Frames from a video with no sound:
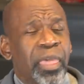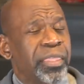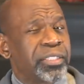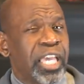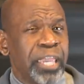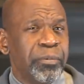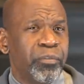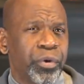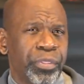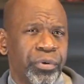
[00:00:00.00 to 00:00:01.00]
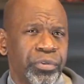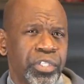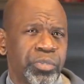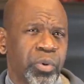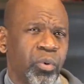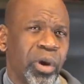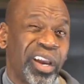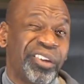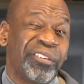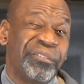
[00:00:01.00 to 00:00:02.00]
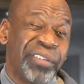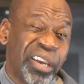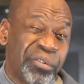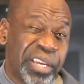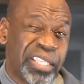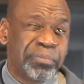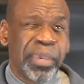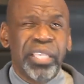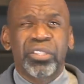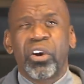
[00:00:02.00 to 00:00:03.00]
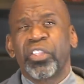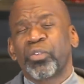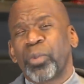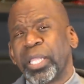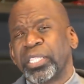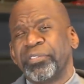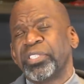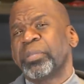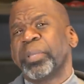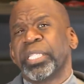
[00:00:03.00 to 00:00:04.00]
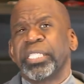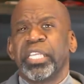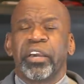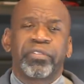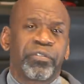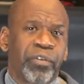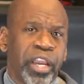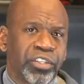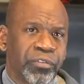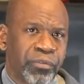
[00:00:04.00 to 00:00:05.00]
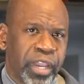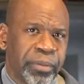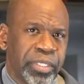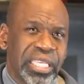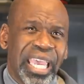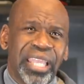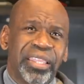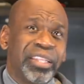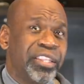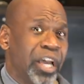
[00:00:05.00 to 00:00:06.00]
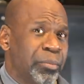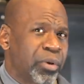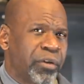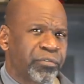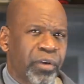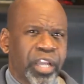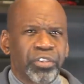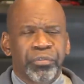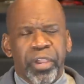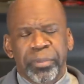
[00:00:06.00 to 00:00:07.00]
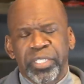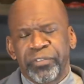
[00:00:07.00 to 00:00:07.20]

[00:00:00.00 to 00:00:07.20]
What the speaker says: the type of orthosis required varies based on the relative stability of the fracture fragments and the number of fracture fragments